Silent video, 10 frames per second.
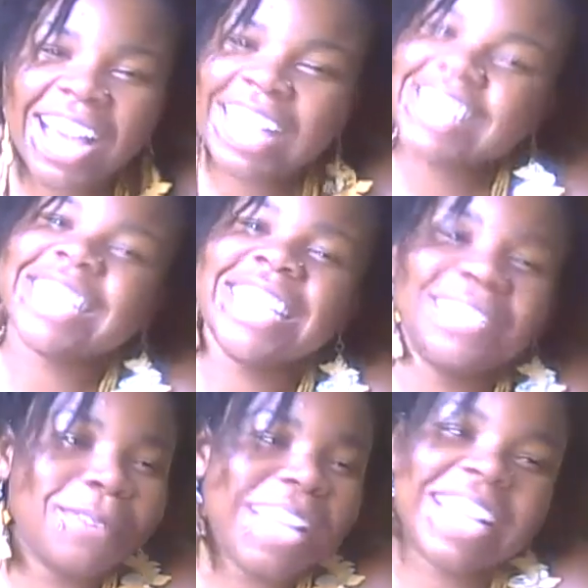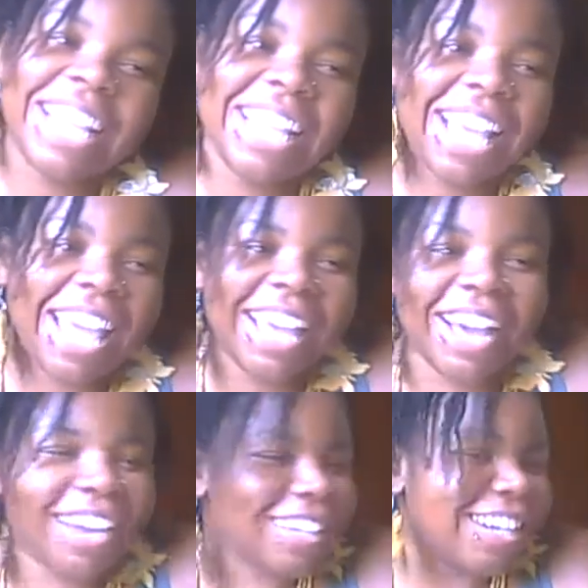Auntie Winnie
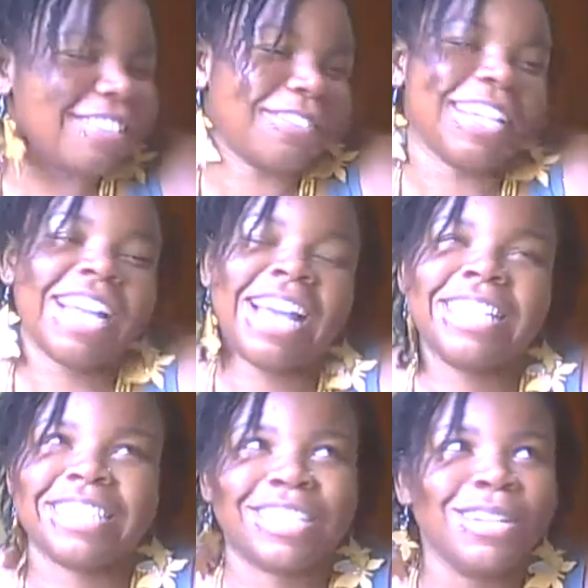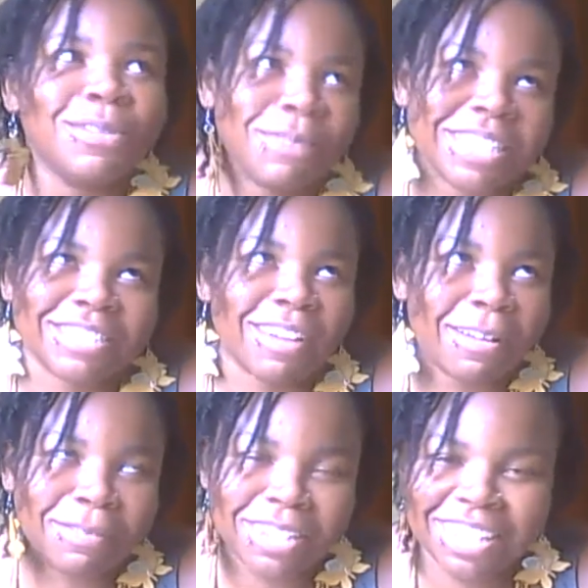and her girlfriend got too much
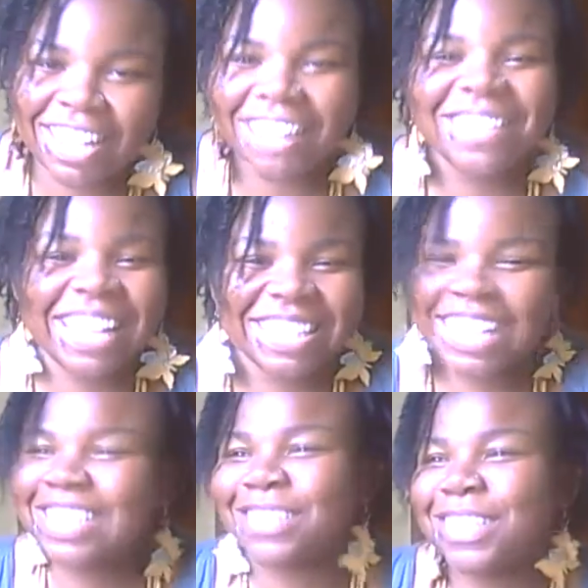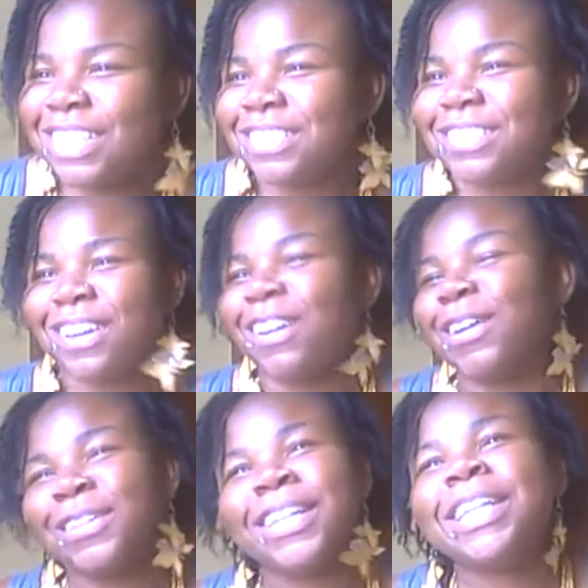drama. I'm like, that's so cute.
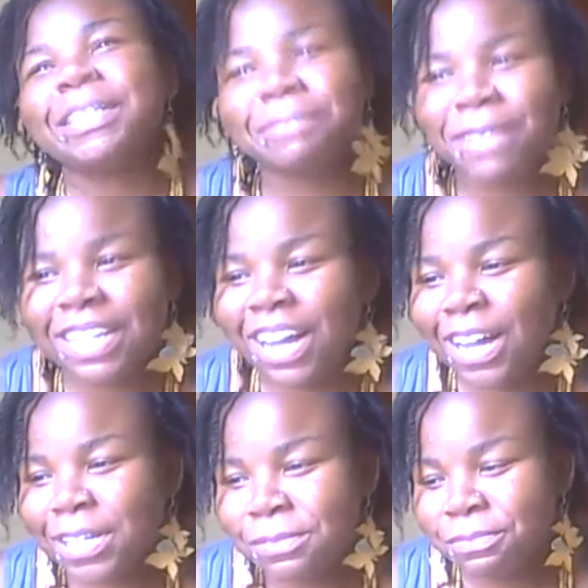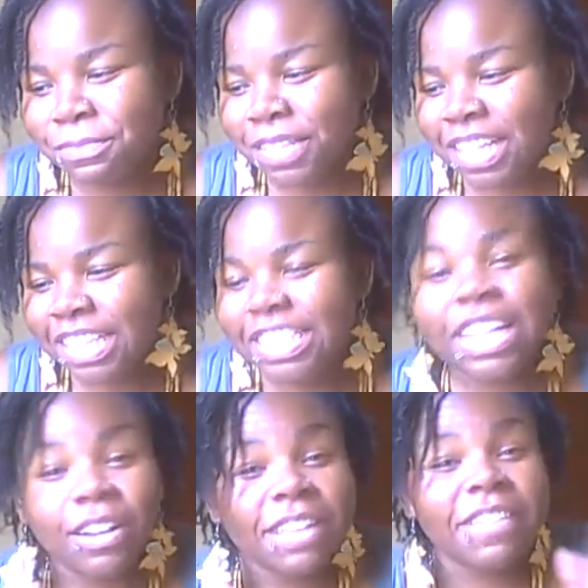But she
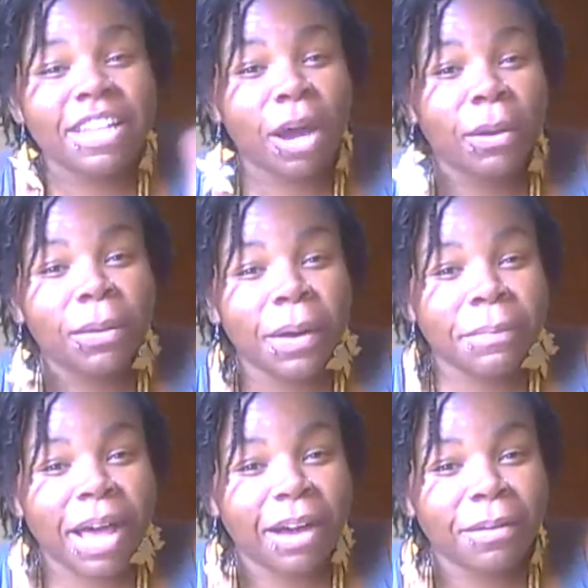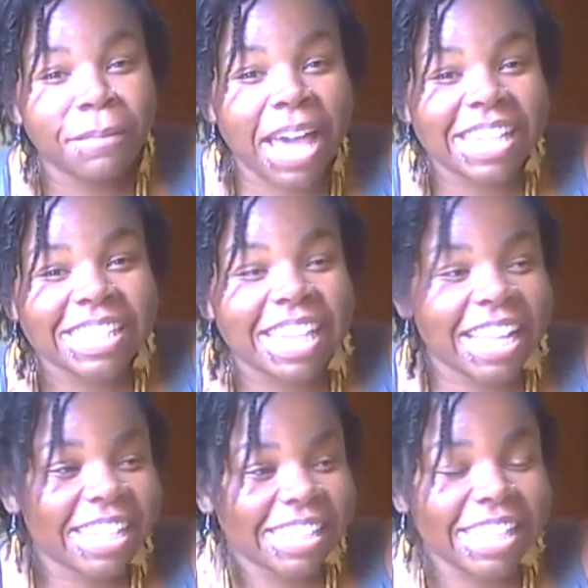don't even know about Madison
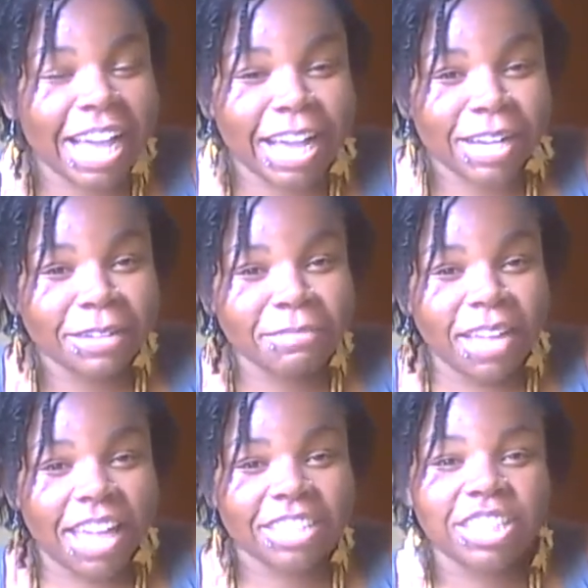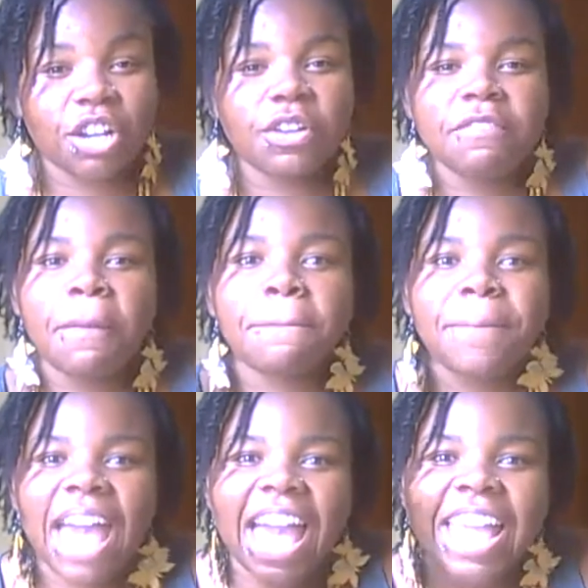at this time, and she don't even
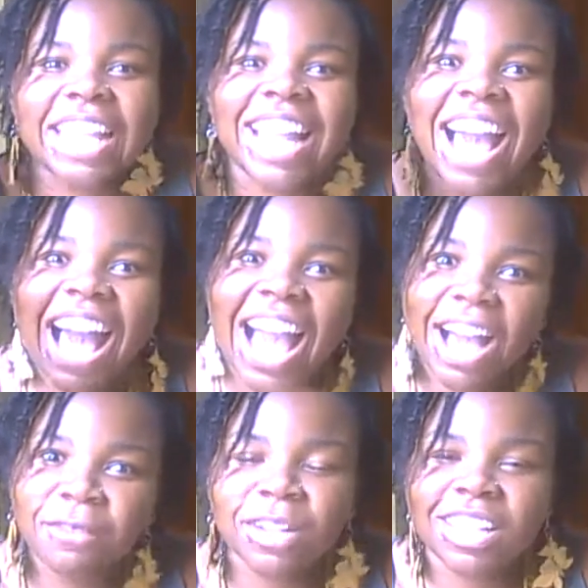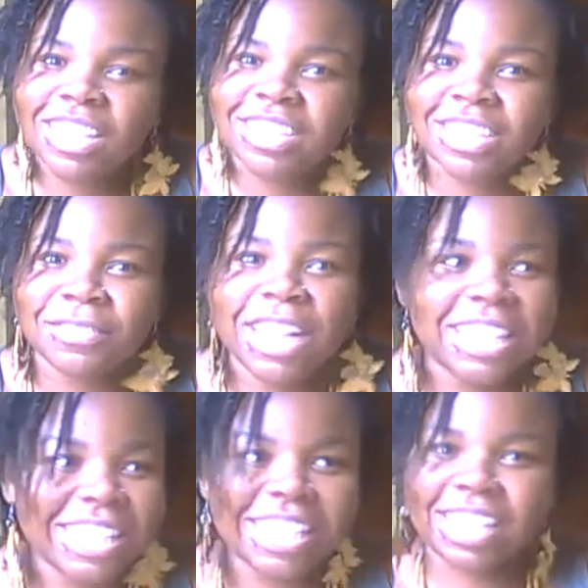bat an eye when
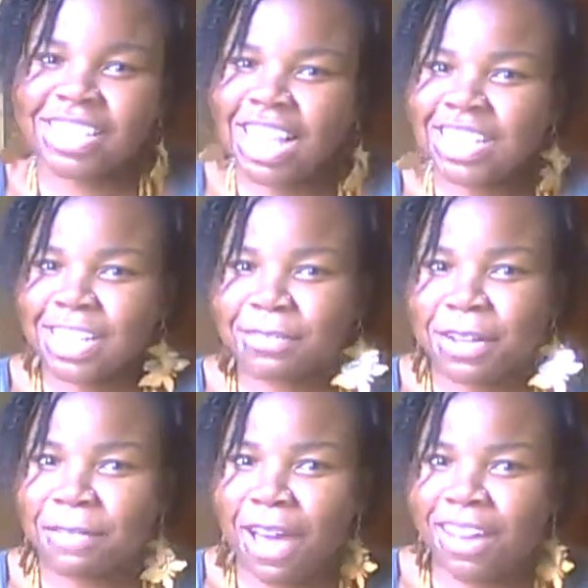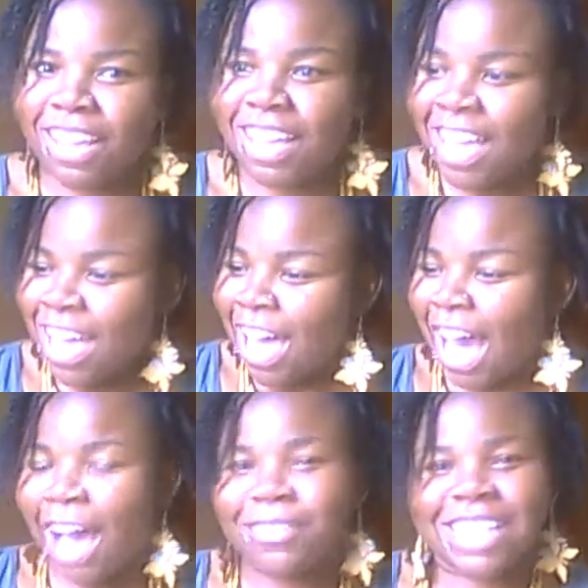Alicia said something about it.
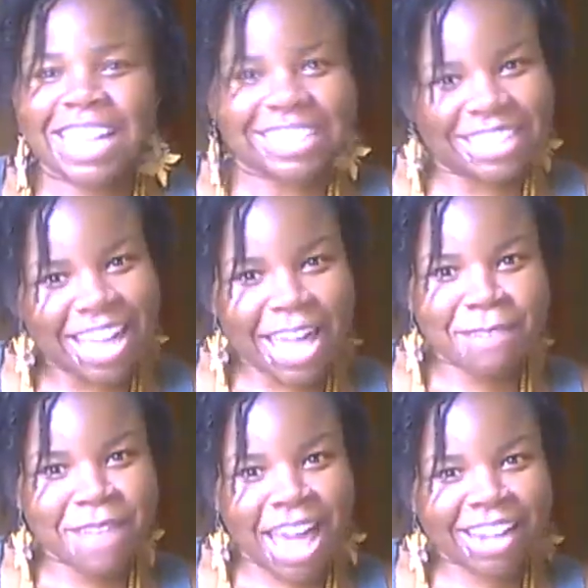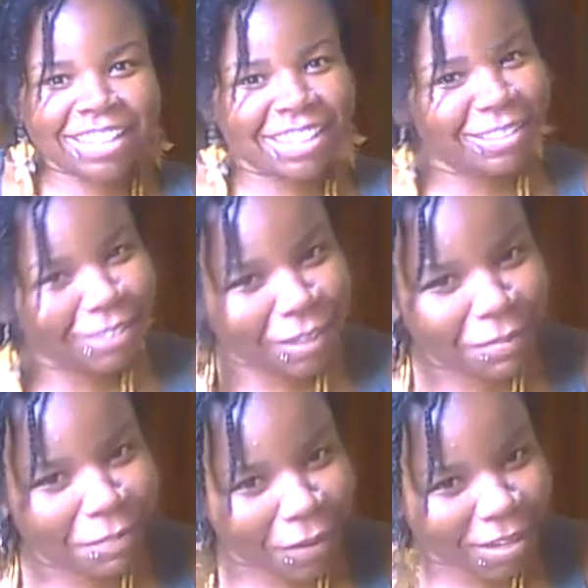I was like, damn, Natalie, you
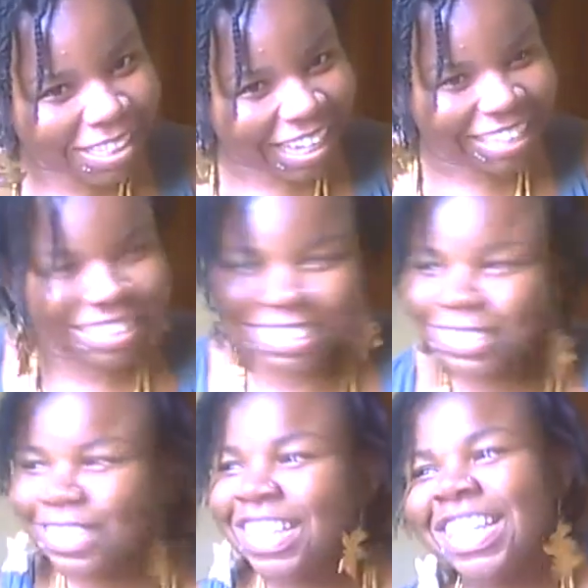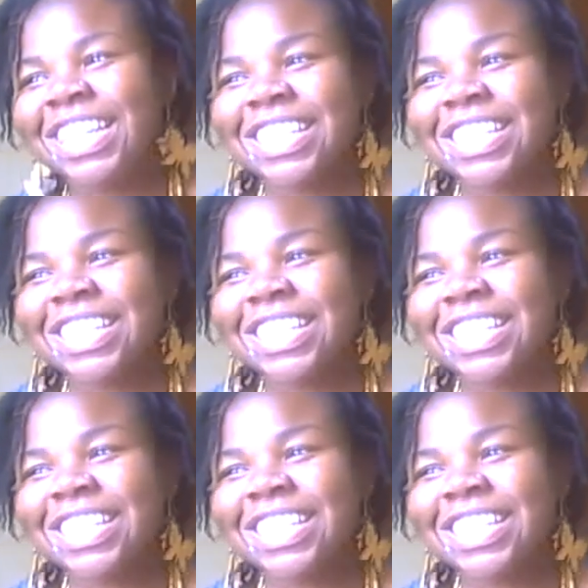little boss, ain't you?